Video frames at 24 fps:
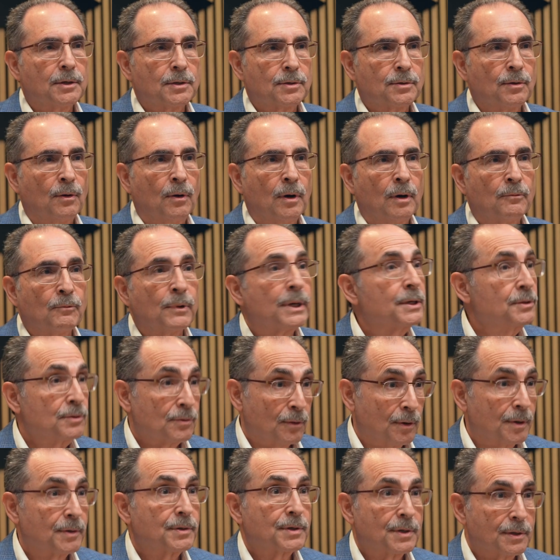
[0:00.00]
saw
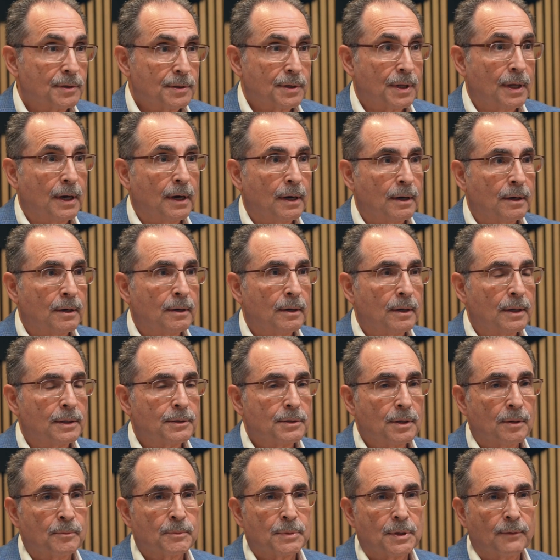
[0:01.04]
resources there in
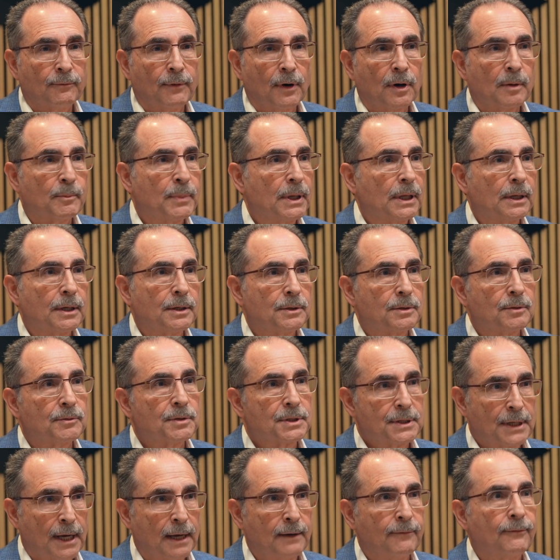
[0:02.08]
terms of our ability to do
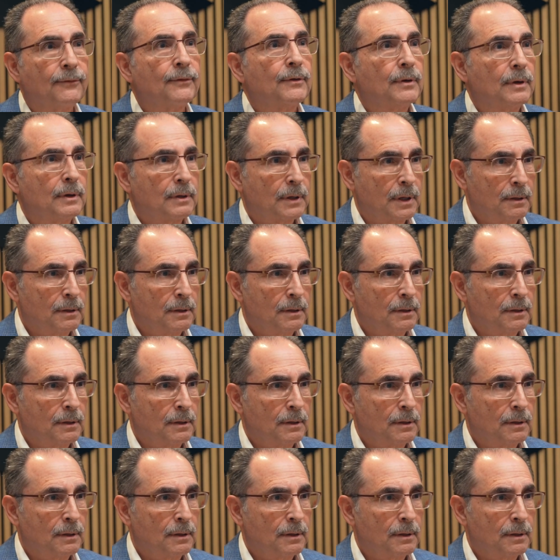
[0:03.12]
safe